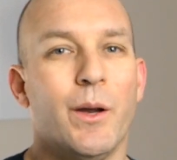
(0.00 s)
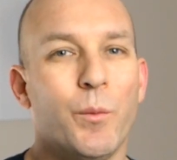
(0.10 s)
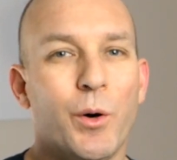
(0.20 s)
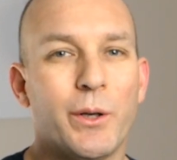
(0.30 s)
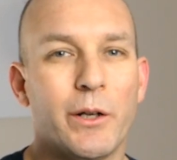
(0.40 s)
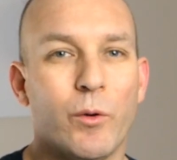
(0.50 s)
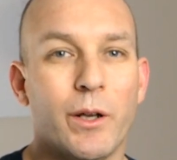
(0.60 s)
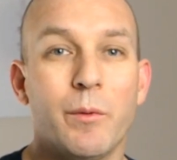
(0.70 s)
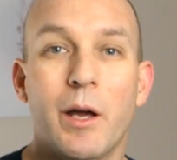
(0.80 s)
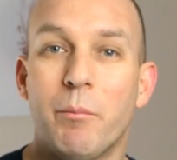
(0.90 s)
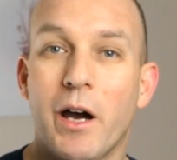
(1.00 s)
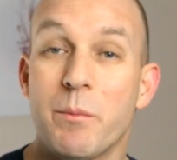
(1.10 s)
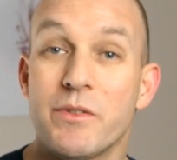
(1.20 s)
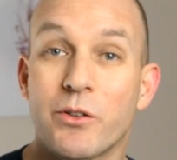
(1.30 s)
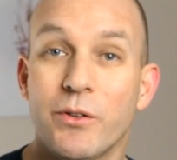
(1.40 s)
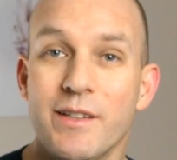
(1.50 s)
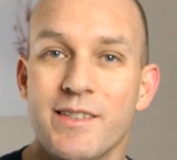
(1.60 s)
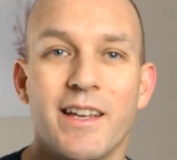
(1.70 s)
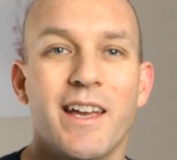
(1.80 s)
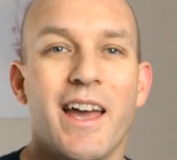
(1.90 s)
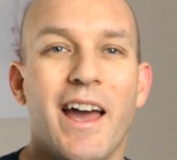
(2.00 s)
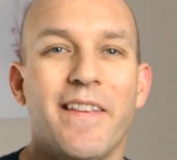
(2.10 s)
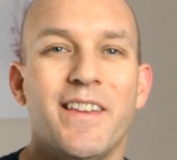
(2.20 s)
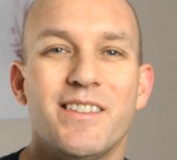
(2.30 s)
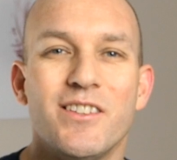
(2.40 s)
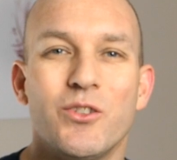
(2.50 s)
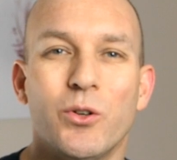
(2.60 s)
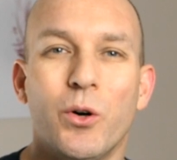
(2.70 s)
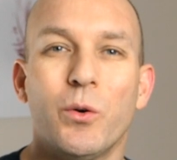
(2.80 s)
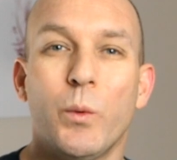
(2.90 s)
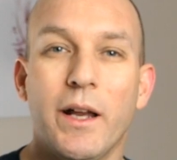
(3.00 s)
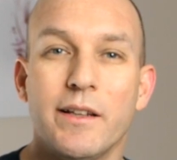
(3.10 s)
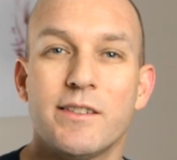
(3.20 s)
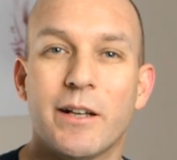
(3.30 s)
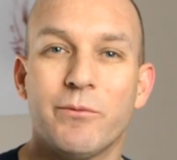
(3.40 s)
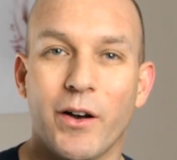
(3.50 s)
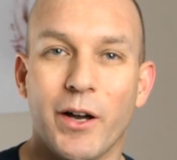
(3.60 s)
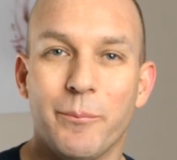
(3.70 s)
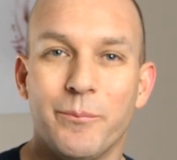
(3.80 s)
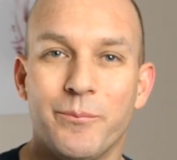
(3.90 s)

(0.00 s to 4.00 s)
Welcome everyone, my name is Chris and this is your Weekly Tech Vibe.